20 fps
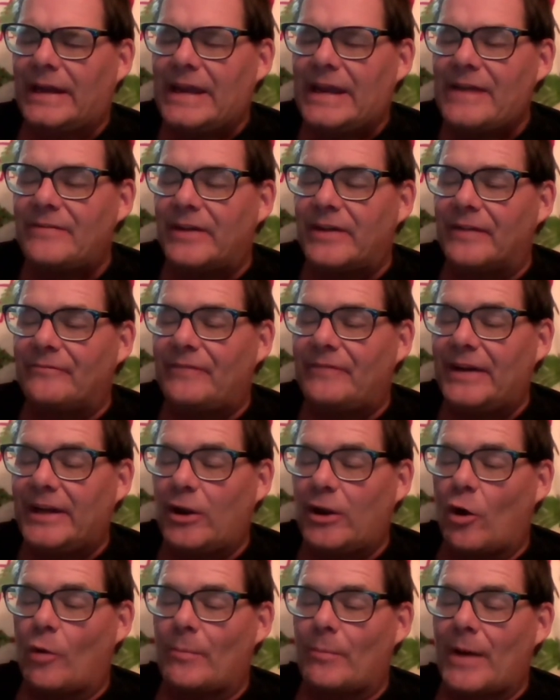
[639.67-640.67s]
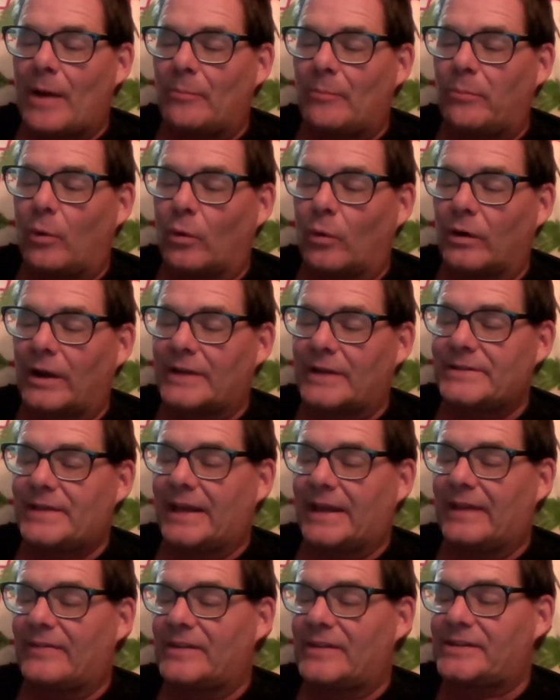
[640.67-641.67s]
even a video about boar
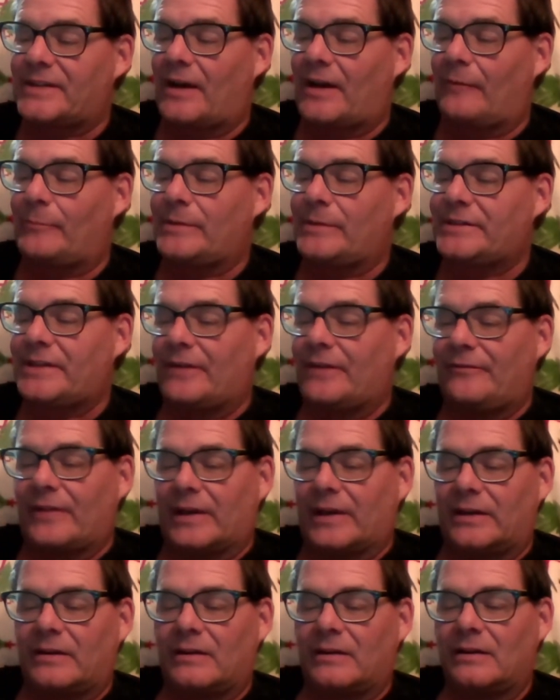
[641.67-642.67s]
hunting in the South Pacific.